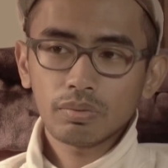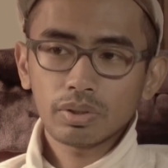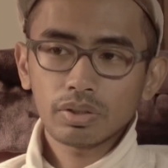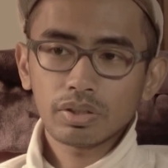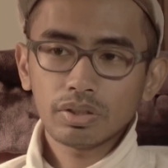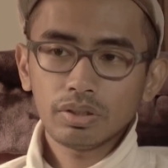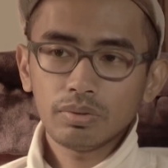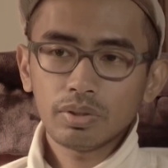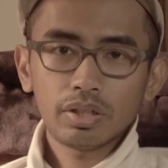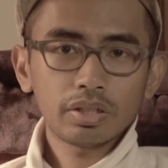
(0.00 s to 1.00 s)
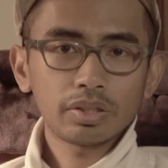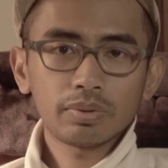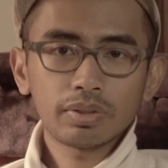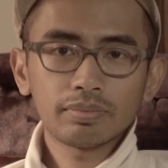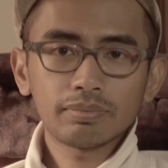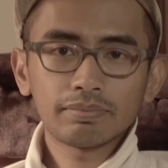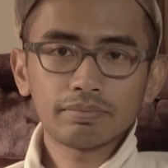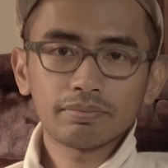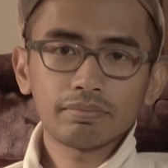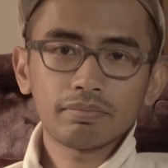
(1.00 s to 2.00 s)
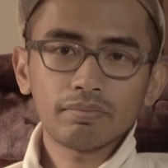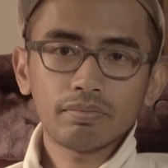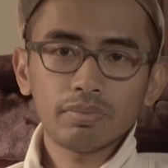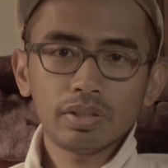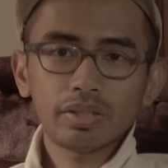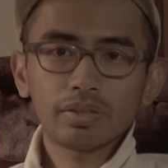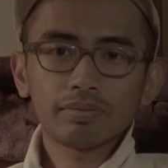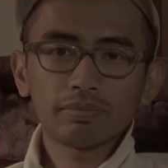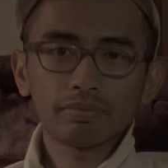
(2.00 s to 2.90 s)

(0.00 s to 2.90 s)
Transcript: we'll see you in the next one. Peace.